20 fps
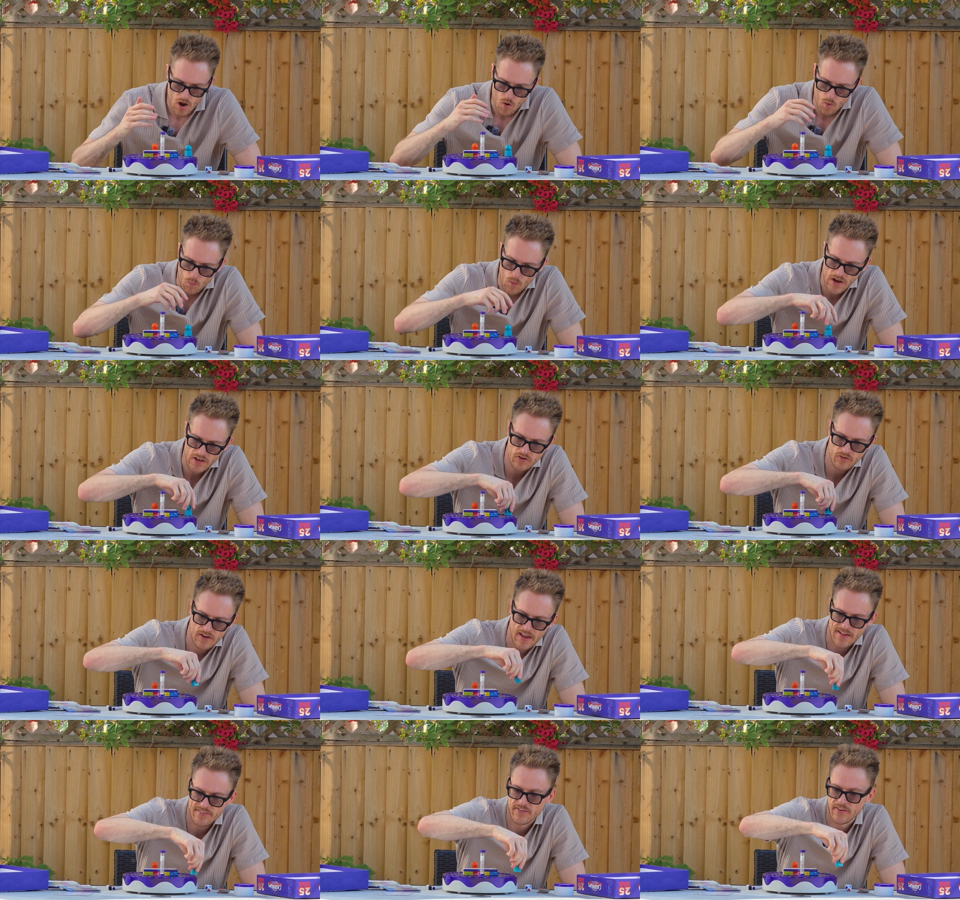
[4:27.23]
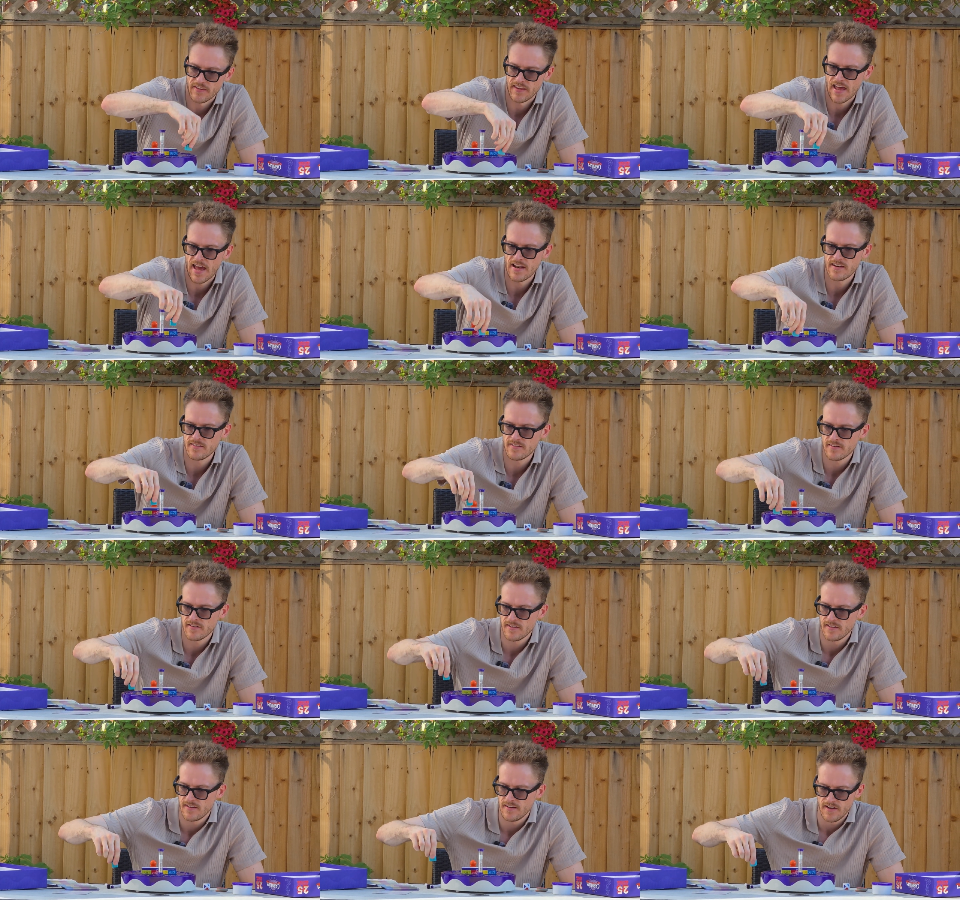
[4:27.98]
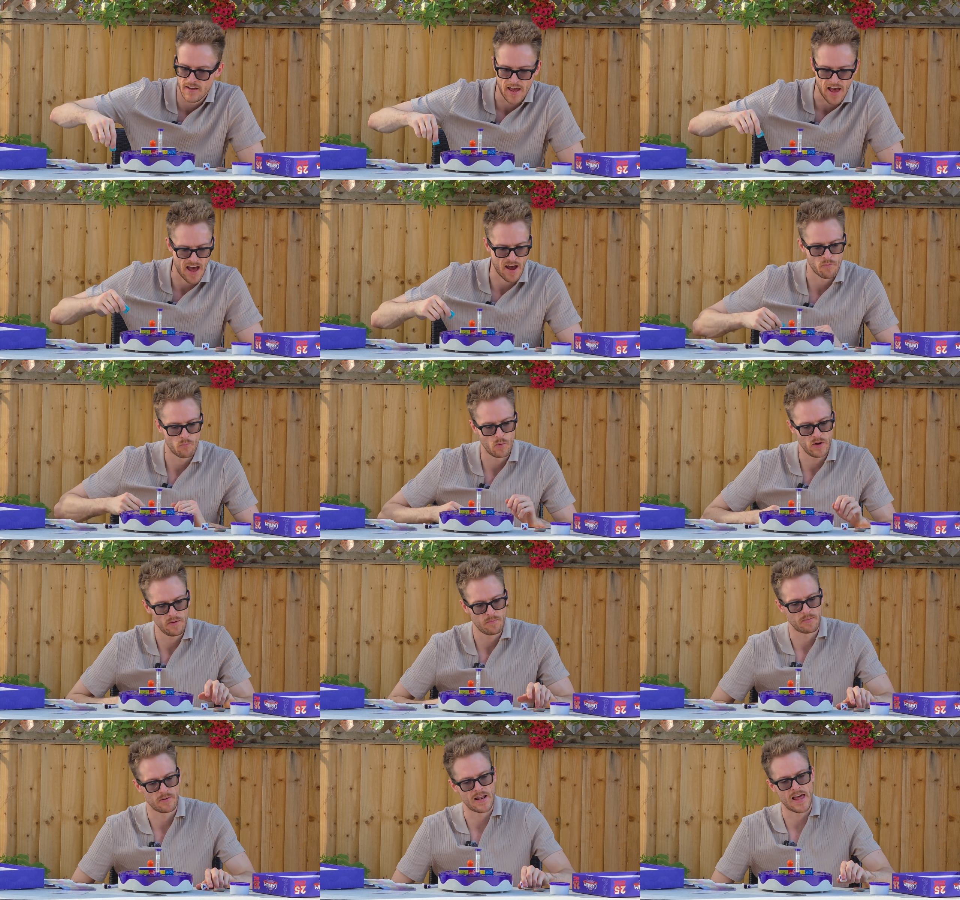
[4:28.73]
when you get to the end, and
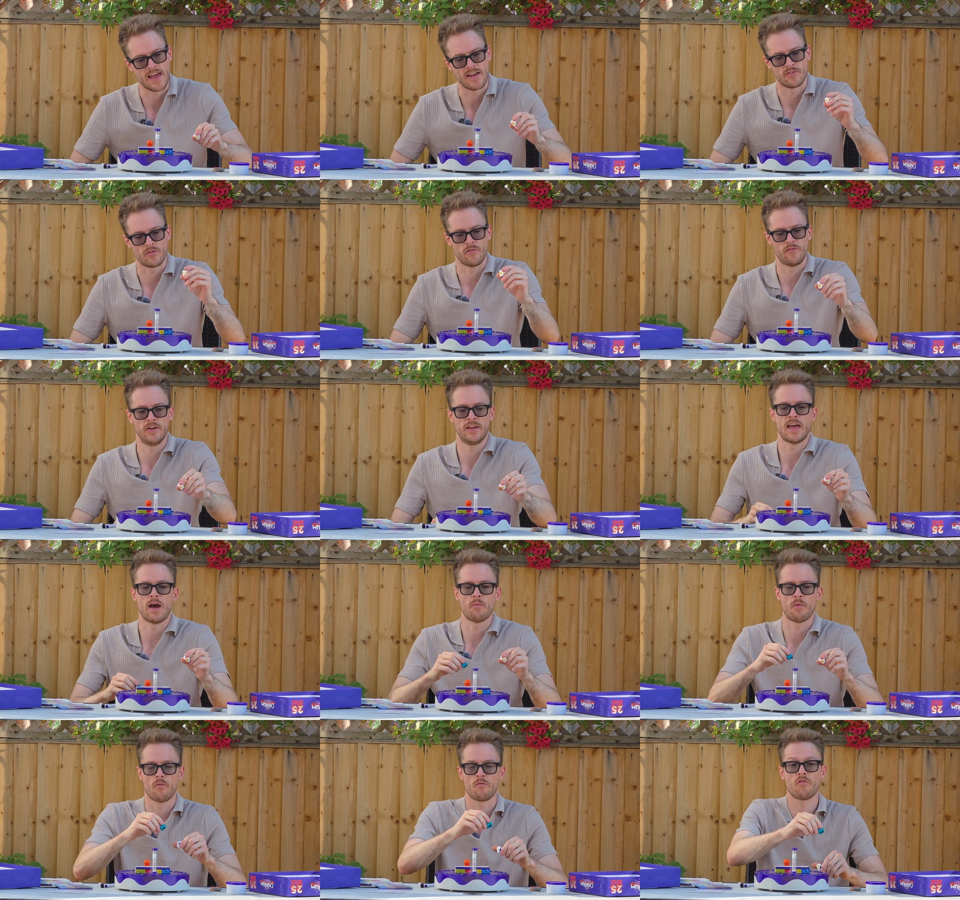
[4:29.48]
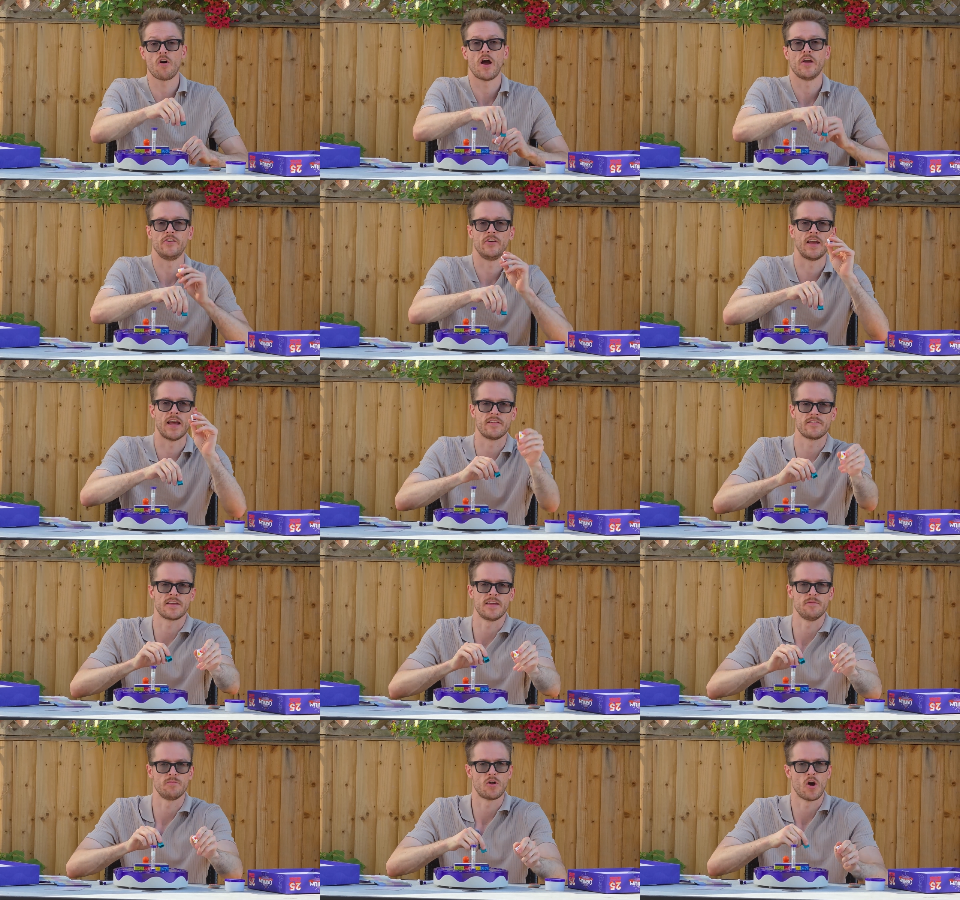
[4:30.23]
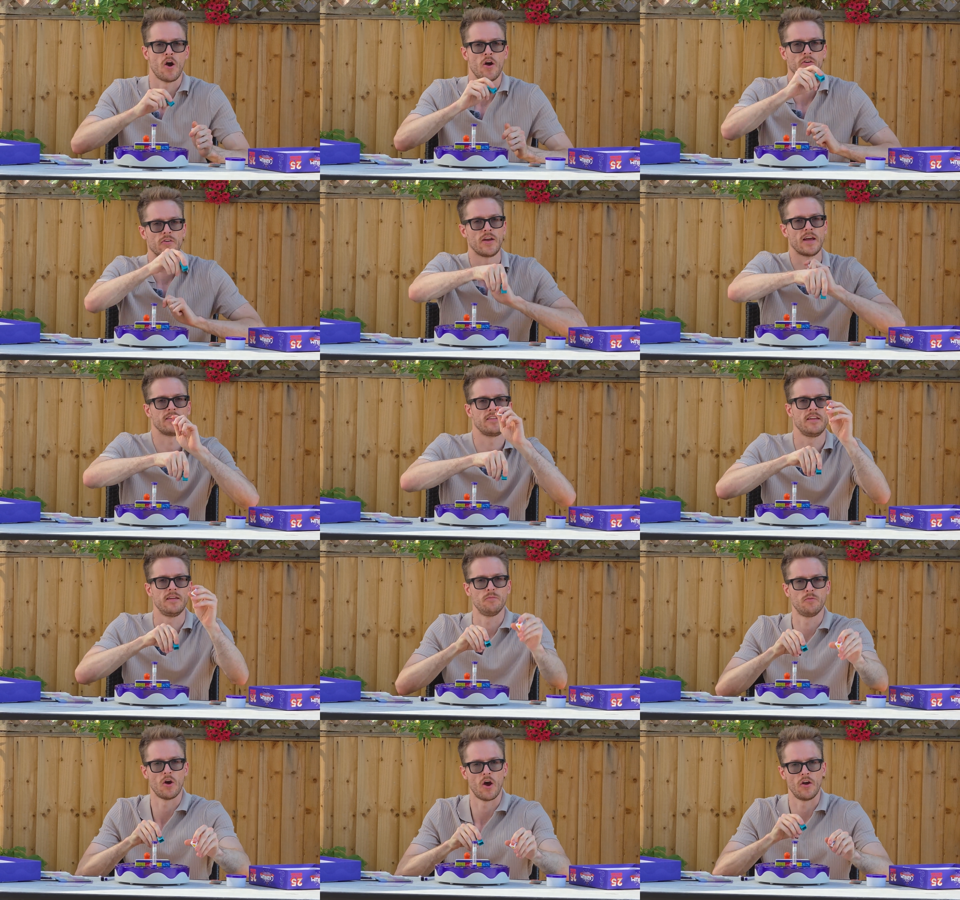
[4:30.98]
we play it, so if you get one right, you get to keep going, you get to
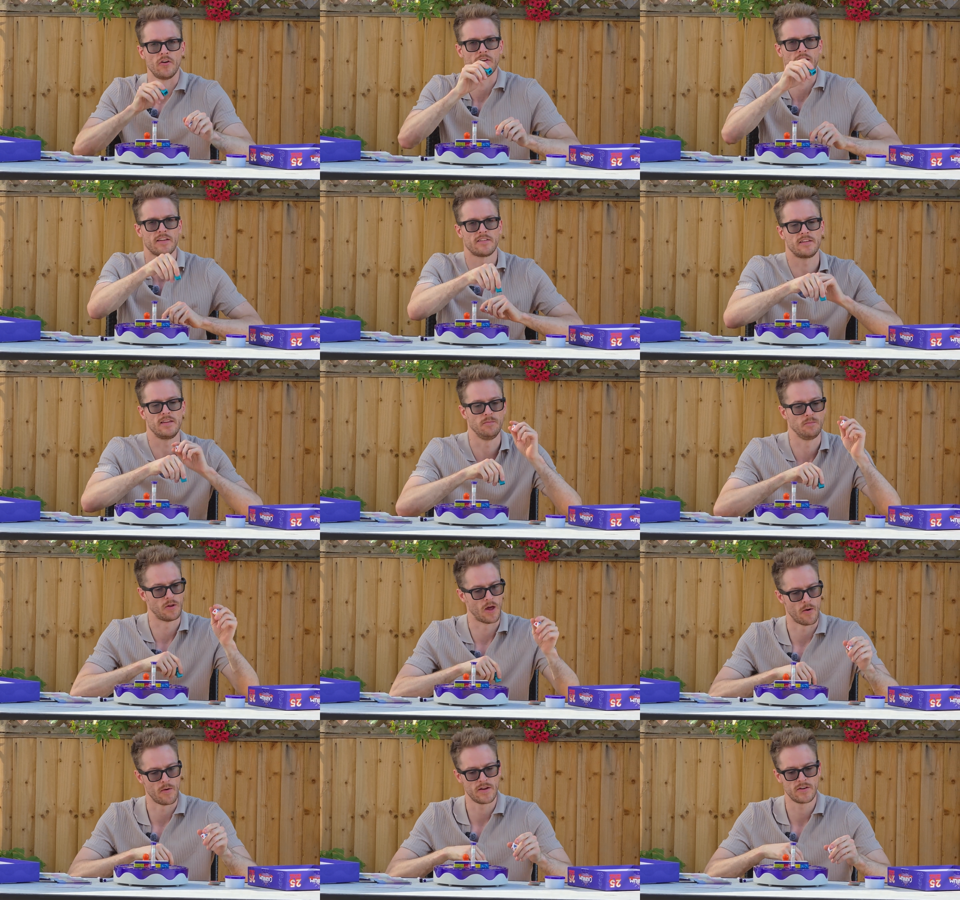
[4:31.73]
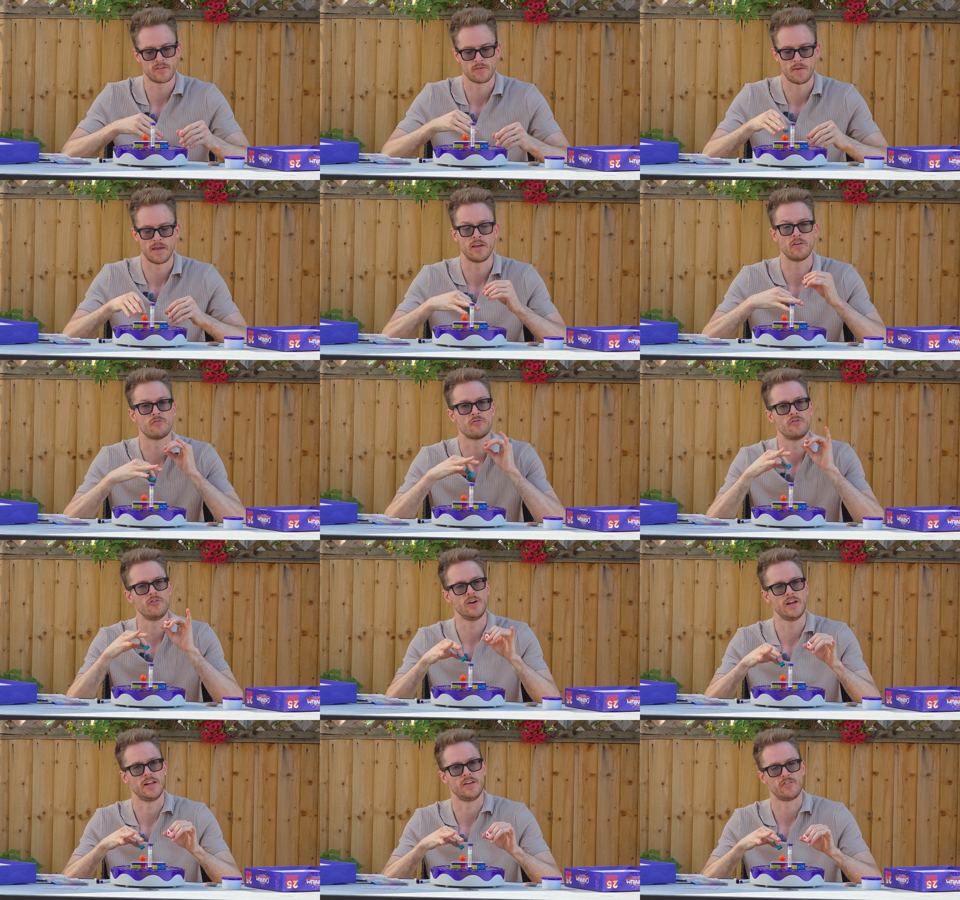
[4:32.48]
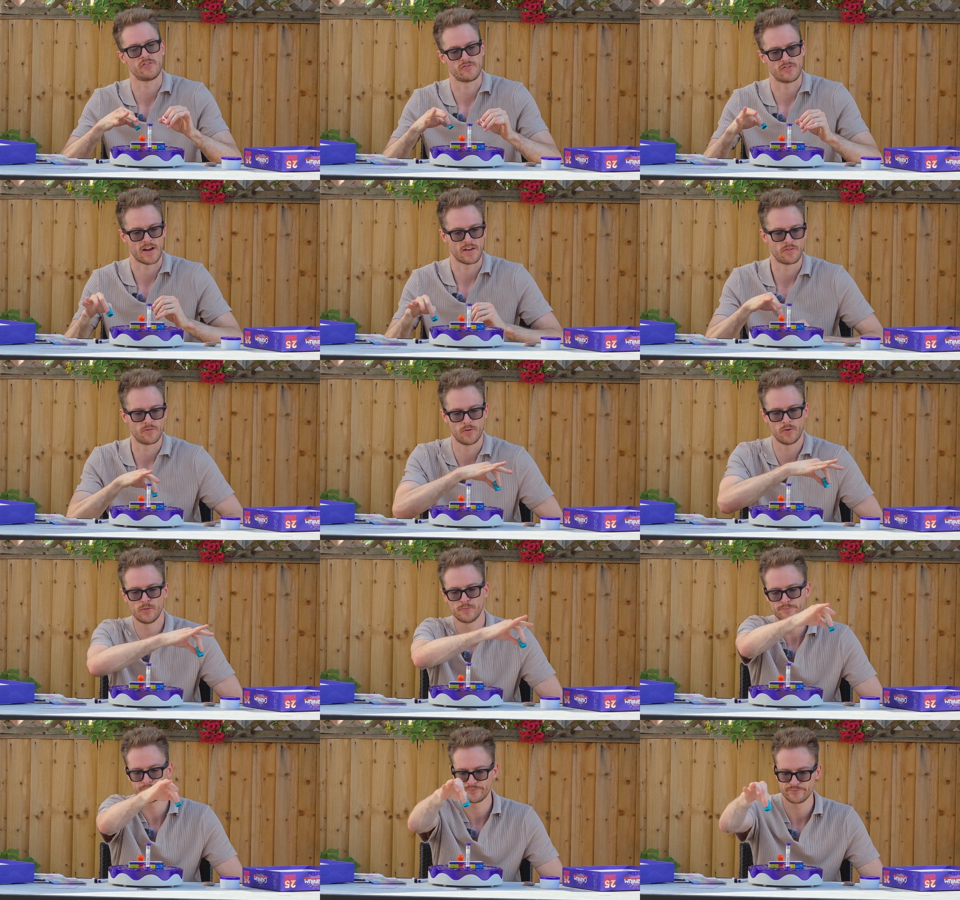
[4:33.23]
keep going, you get to keep going to make it really
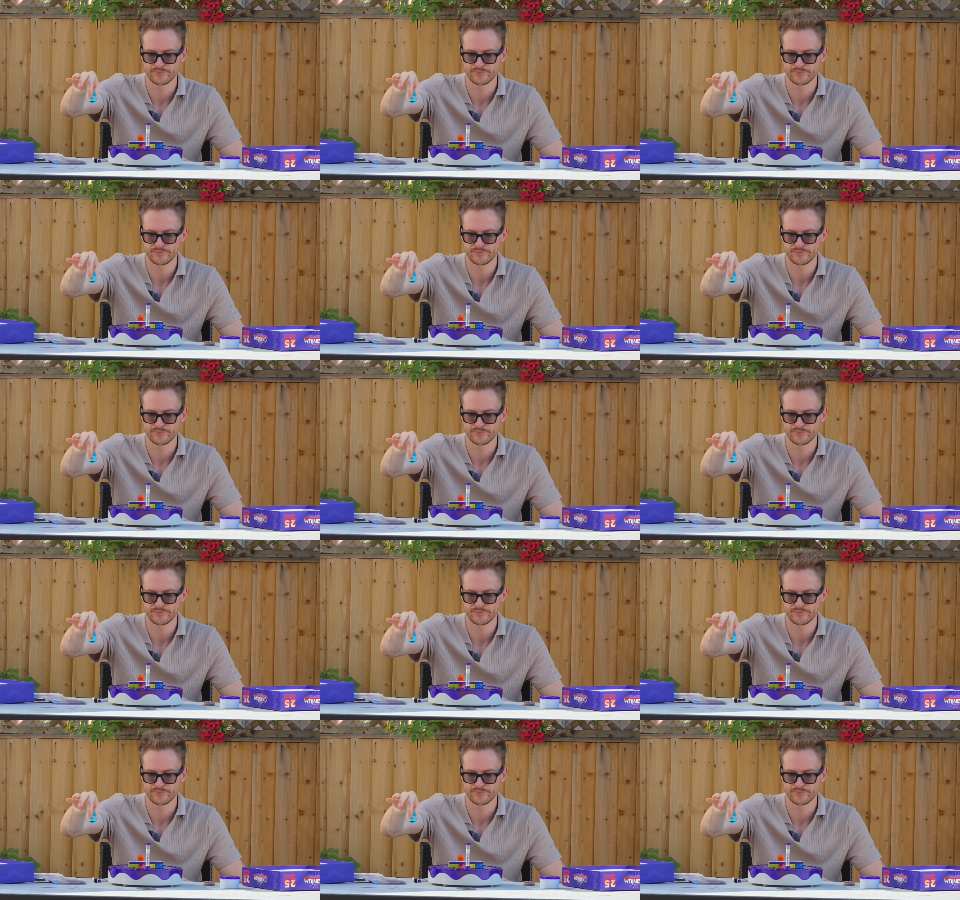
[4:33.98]
stressful.